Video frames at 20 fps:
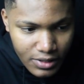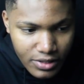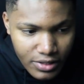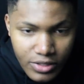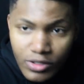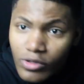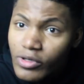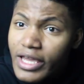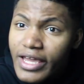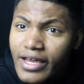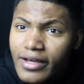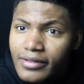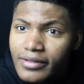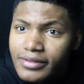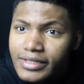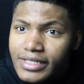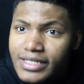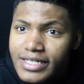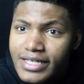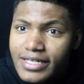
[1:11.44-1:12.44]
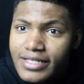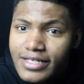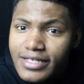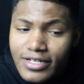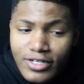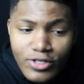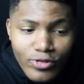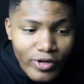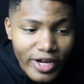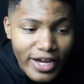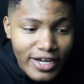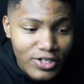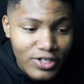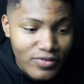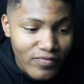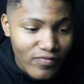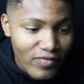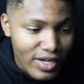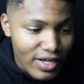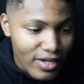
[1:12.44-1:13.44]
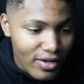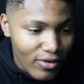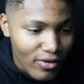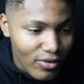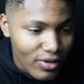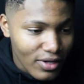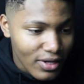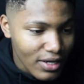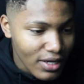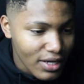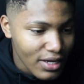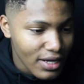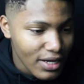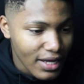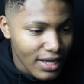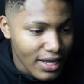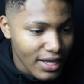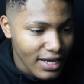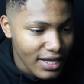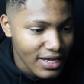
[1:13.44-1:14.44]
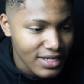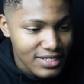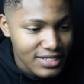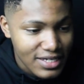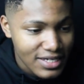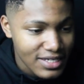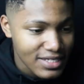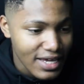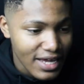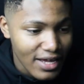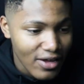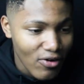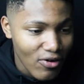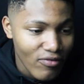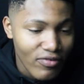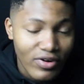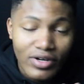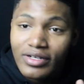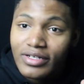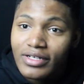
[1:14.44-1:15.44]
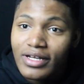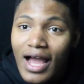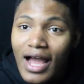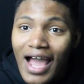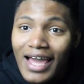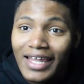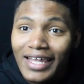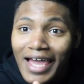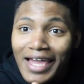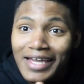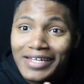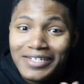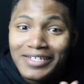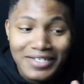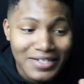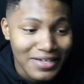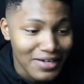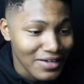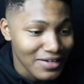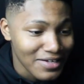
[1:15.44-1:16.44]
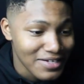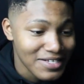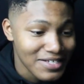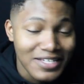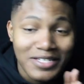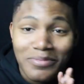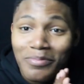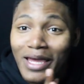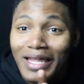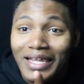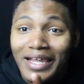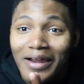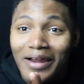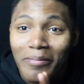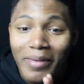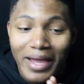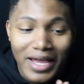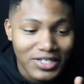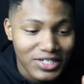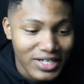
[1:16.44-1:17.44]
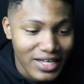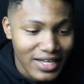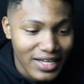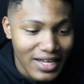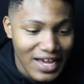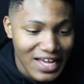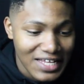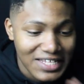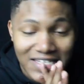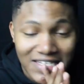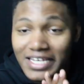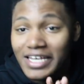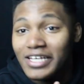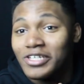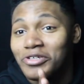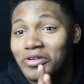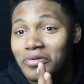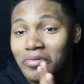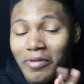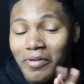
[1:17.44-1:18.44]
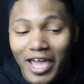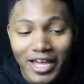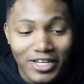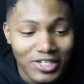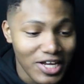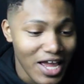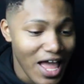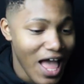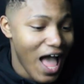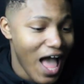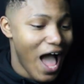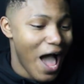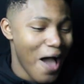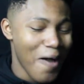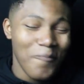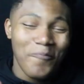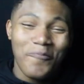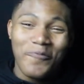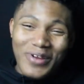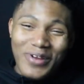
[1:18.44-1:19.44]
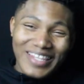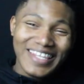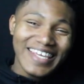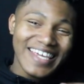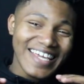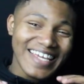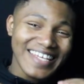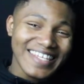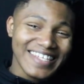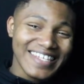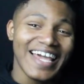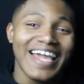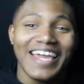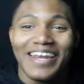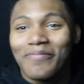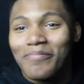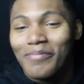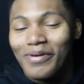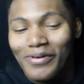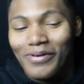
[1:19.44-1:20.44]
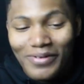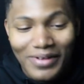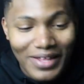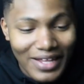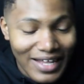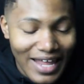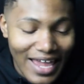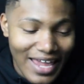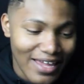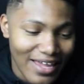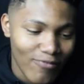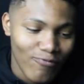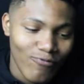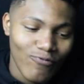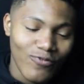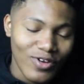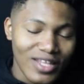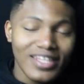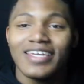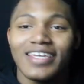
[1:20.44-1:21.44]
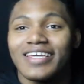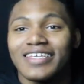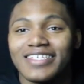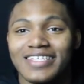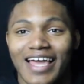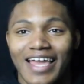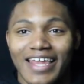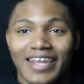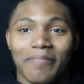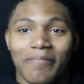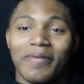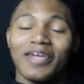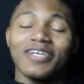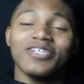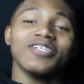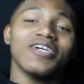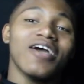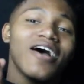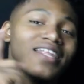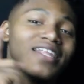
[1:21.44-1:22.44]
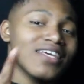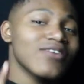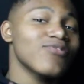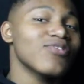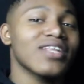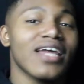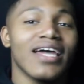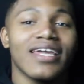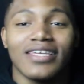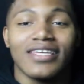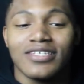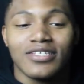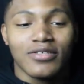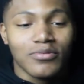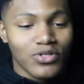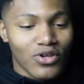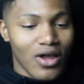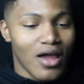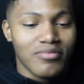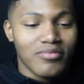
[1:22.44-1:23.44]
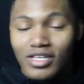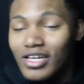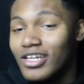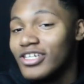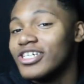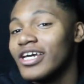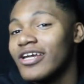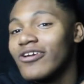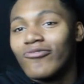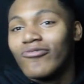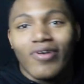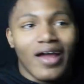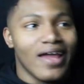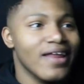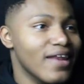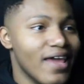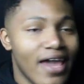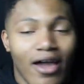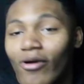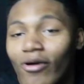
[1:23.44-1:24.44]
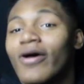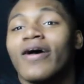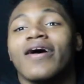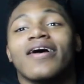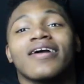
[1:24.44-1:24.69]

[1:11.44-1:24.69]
So yeah, let's get into this reaction video. NXT Takeover highlights, the six-man ladder match and the unsanctioned match. Really excited, bro. Like, really excited. Make sure y'all leave a like and subscribe to the channel right now,